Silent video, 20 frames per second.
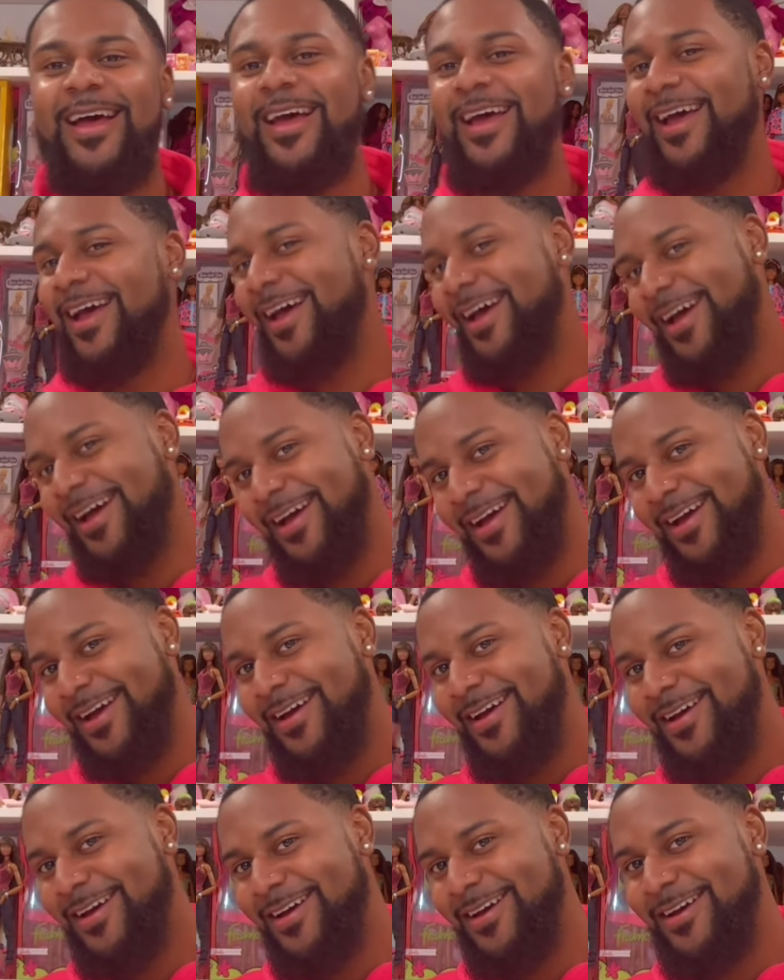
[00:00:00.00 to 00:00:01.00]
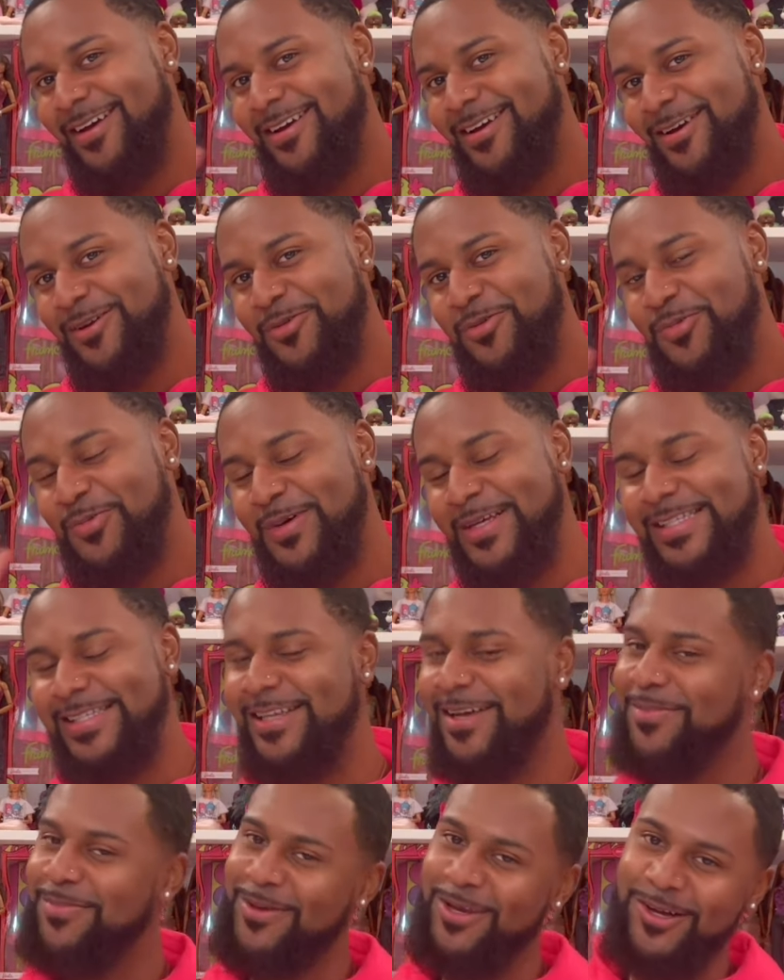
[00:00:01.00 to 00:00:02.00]
Hey, what's
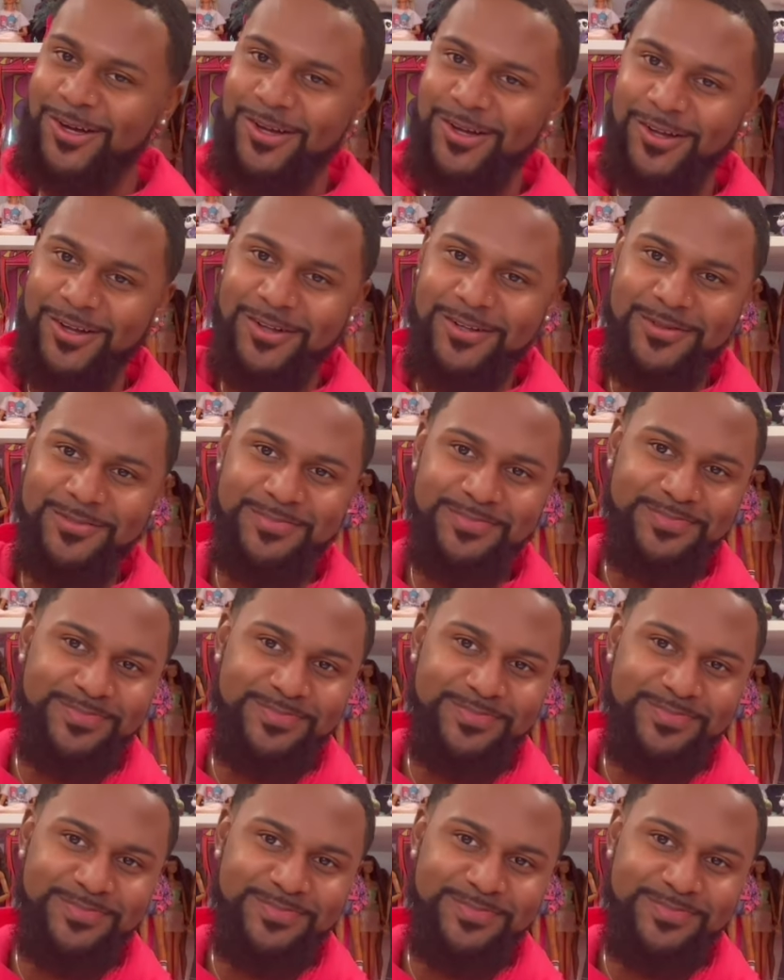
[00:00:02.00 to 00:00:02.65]
up, y'all?